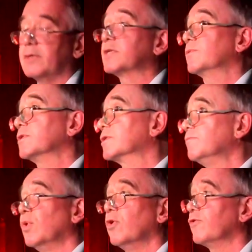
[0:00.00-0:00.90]
This
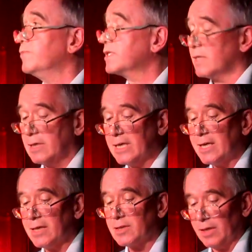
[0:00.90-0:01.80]
was more of Mr.
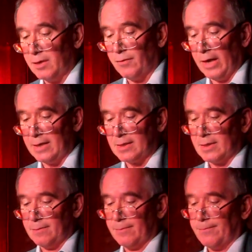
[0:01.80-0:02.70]
Lee's
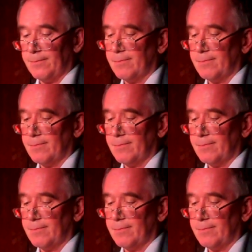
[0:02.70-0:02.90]
advice.